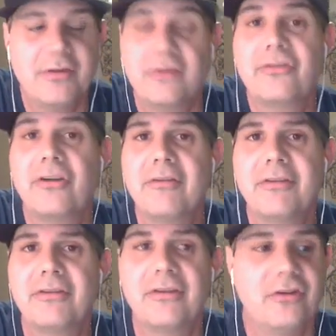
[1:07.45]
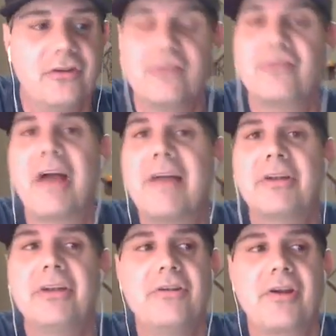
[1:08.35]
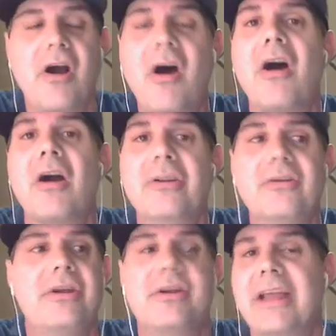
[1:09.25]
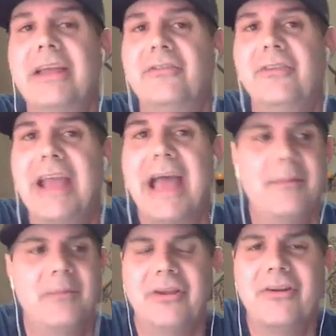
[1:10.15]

their services and you're driving in your car and you hear an AC ad,